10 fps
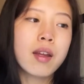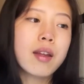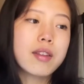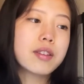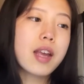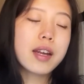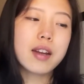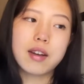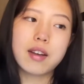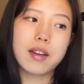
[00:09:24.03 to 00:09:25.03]
The
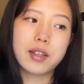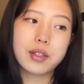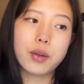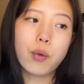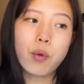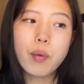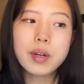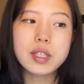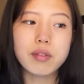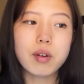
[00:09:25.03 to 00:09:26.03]
second is what
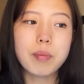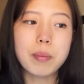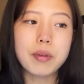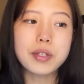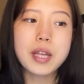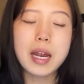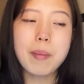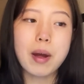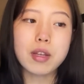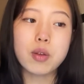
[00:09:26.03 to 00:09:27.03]
would different people say
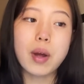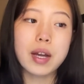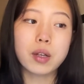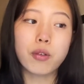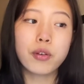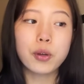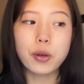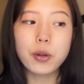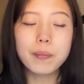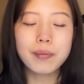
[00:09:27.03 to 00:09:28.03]
about you at your
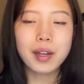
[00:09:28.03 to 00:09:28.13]
funeral?